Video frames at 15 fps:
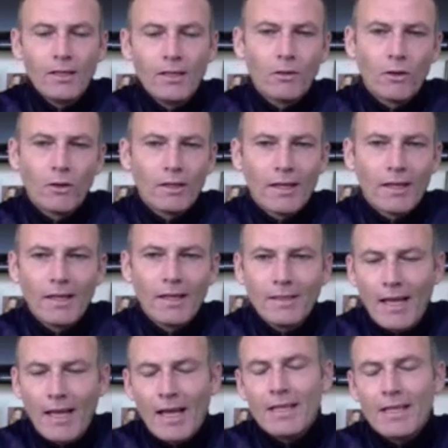Well,
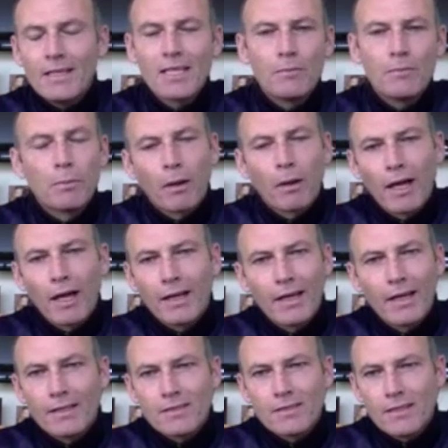any team you're playing
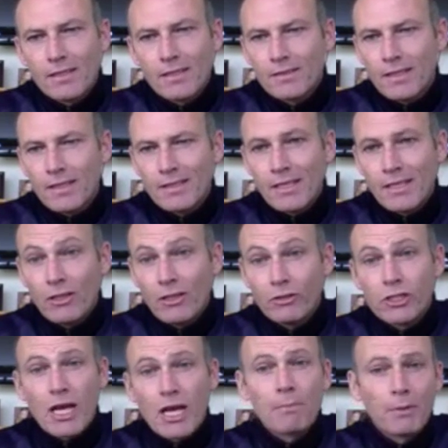against is either
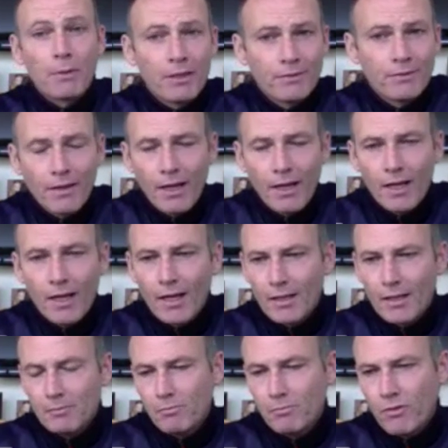a champion,
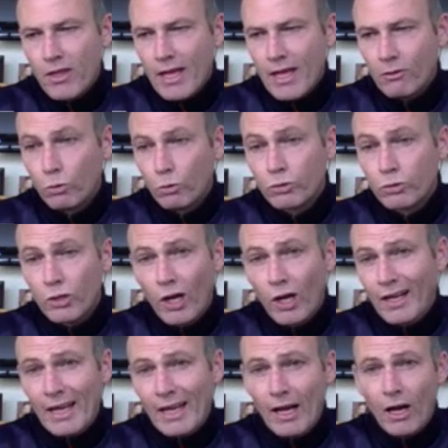they're also
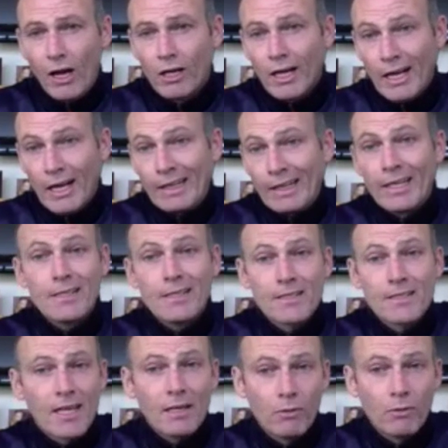elite
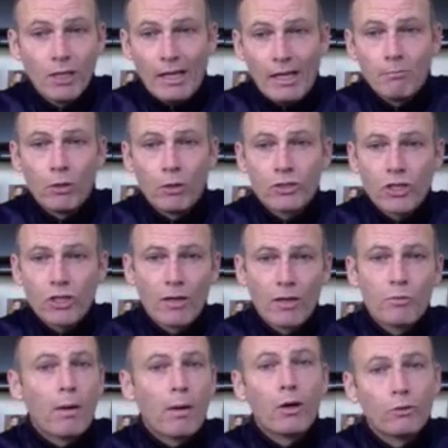team, and most
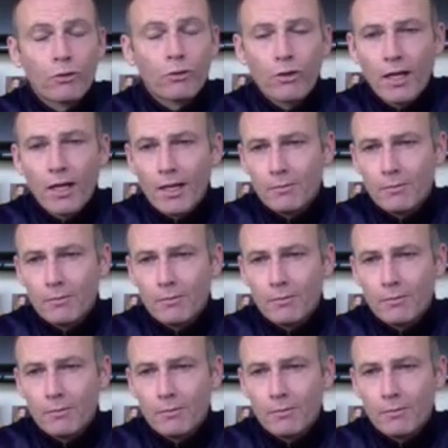times both.